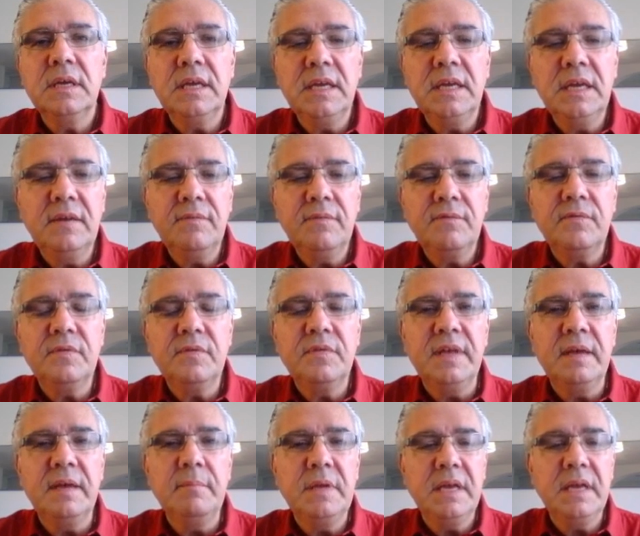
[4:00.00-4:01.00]
if
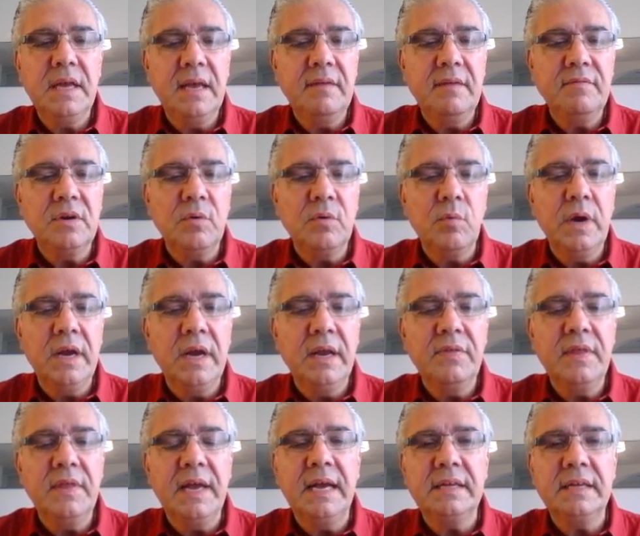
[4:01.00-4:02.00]
they behave in a way
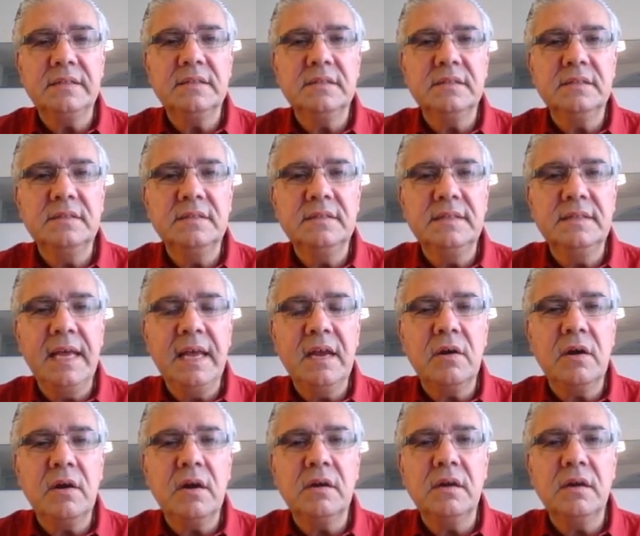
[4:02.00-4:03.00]
that they
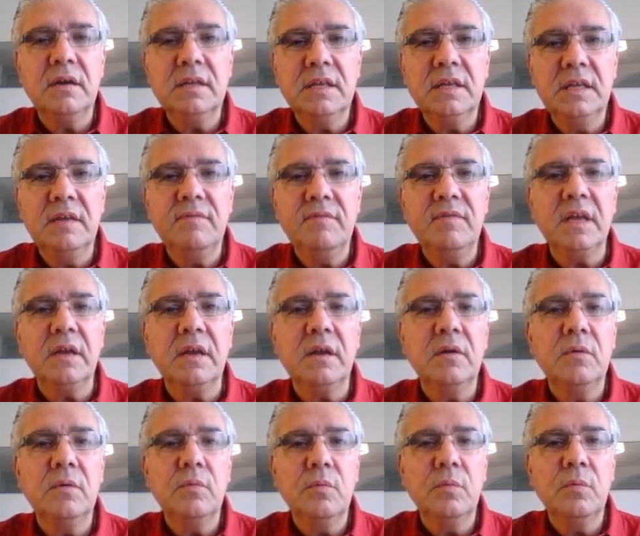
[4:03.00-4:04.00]
are giving
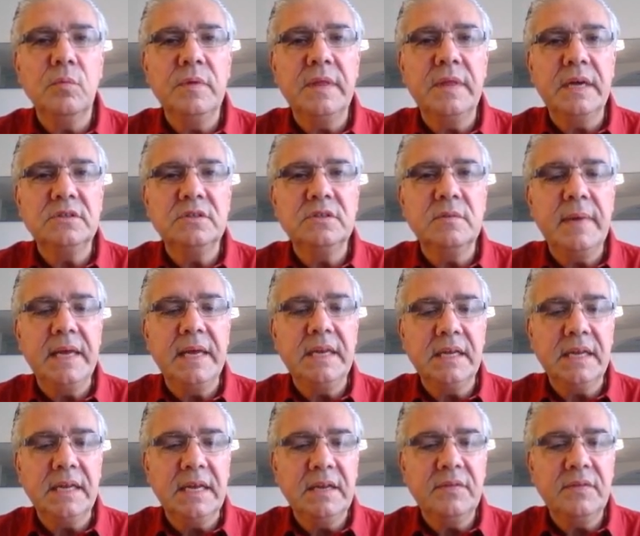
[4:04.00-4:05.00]
without
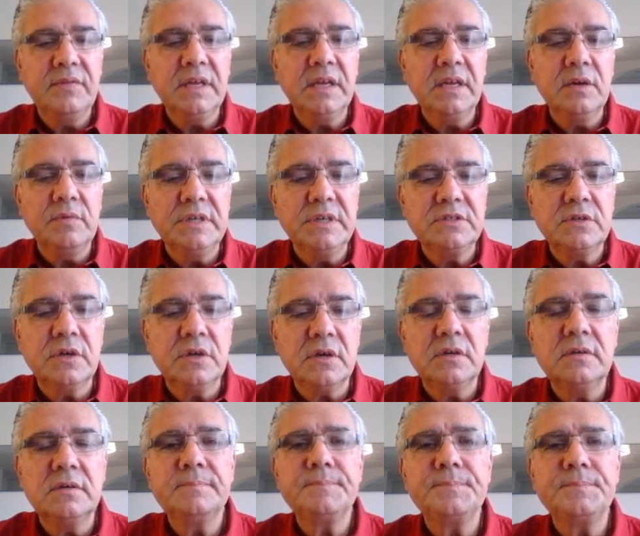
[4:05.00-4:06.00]
demanding anything in
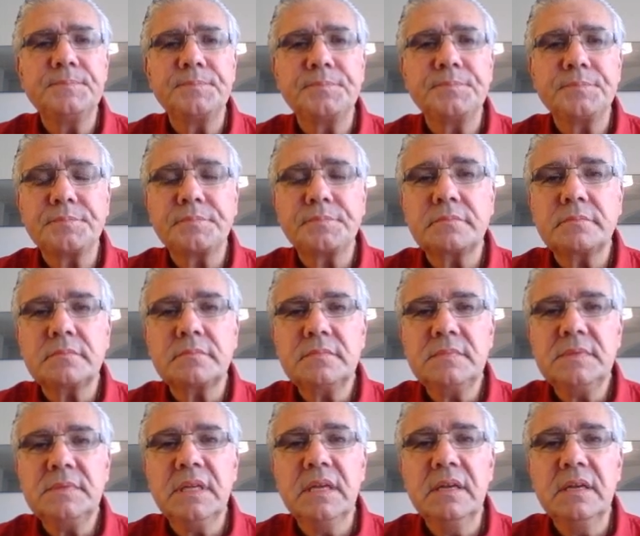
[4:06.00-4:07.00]
return,
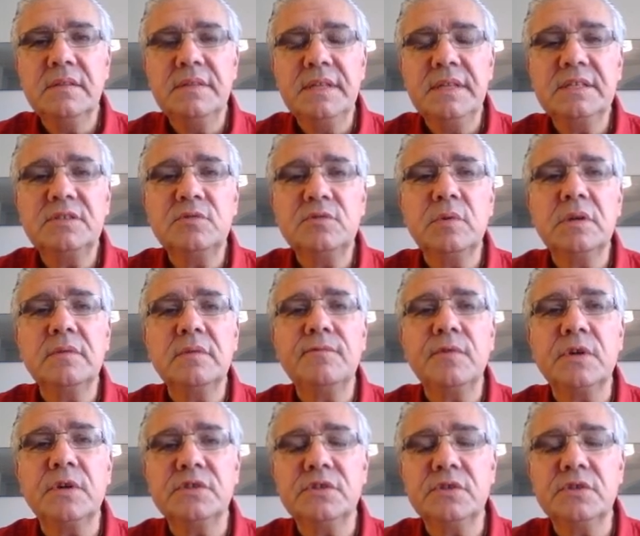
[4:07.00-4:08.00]
this will
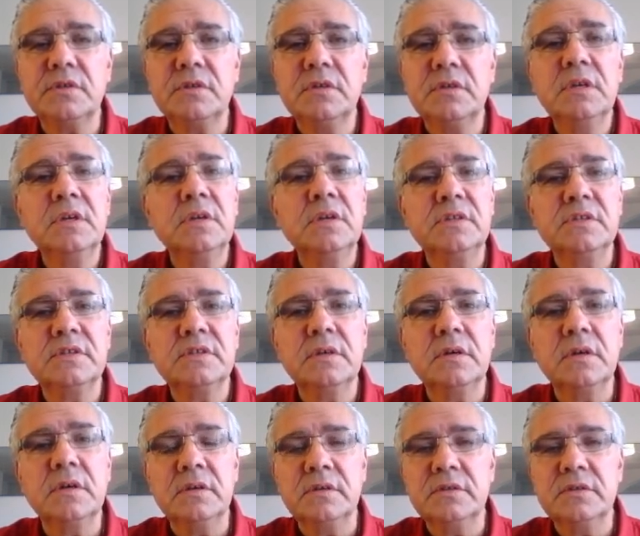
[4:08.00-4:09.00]
foster
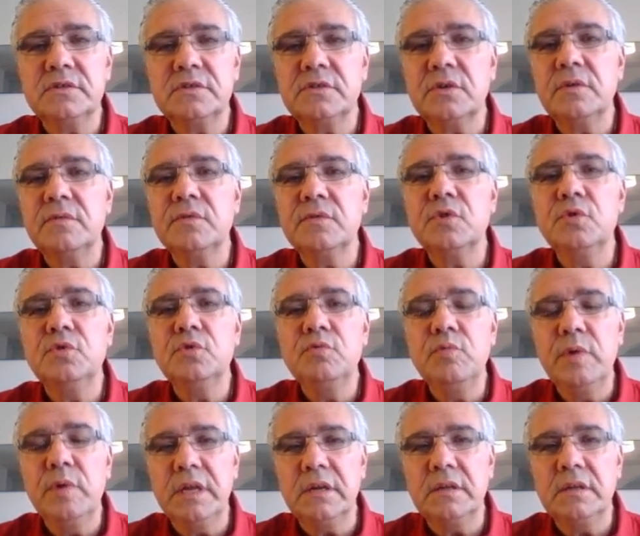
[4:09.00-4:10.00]
sort of a
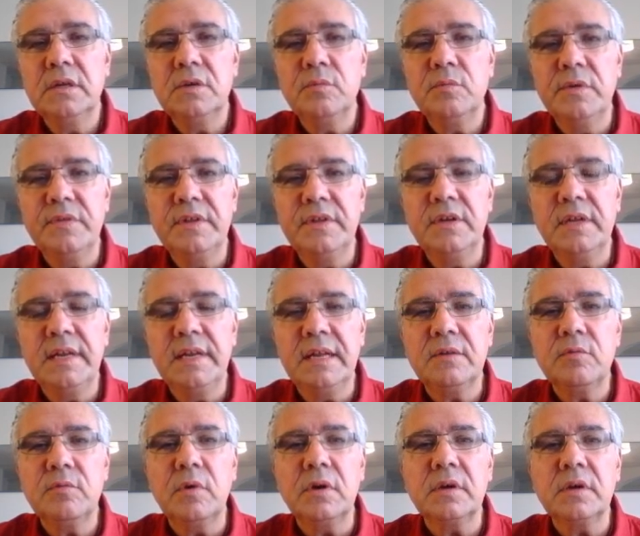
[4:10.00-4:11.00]
goodwill within the
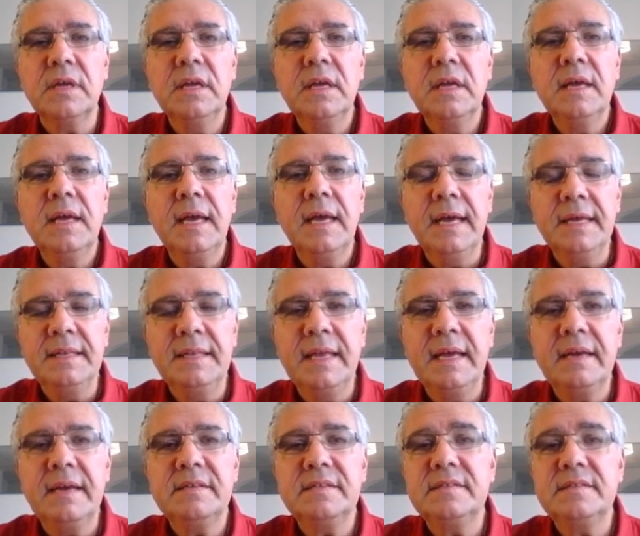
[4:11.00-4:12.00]
network, and
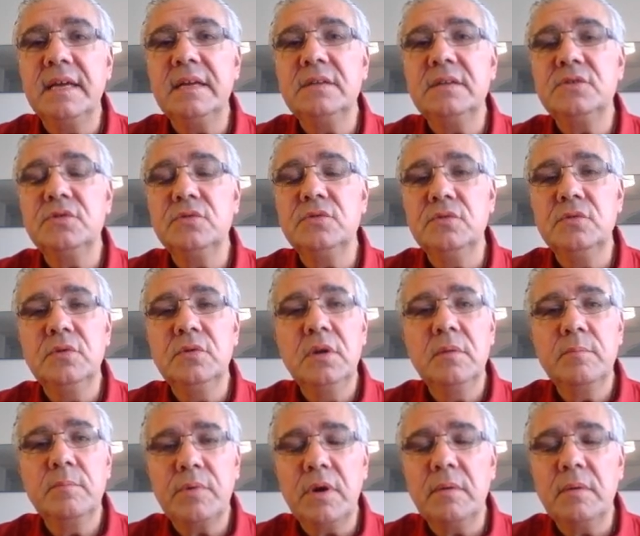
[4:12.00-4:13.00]
they stand to
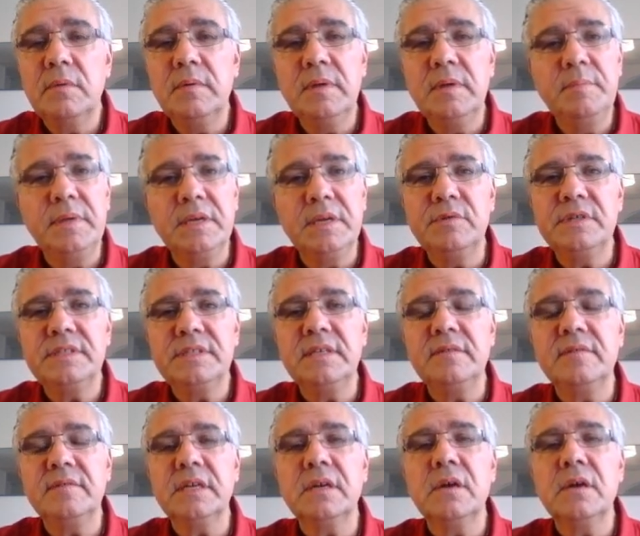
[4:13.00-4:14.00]
probably be
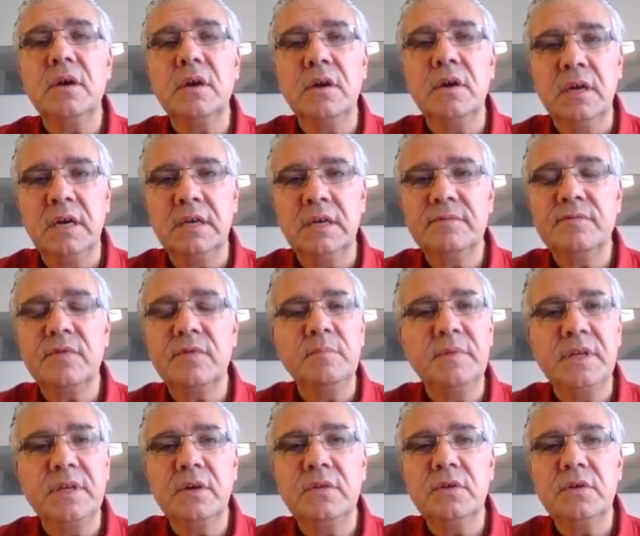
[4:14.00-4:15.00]
receiving a lot from
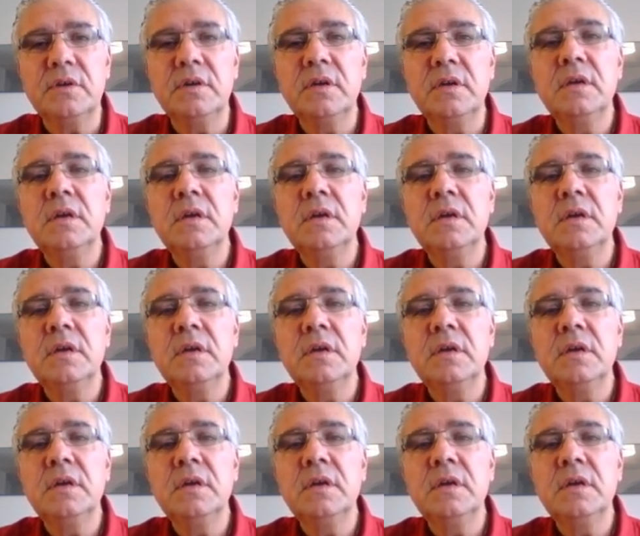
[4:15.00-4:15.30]
the other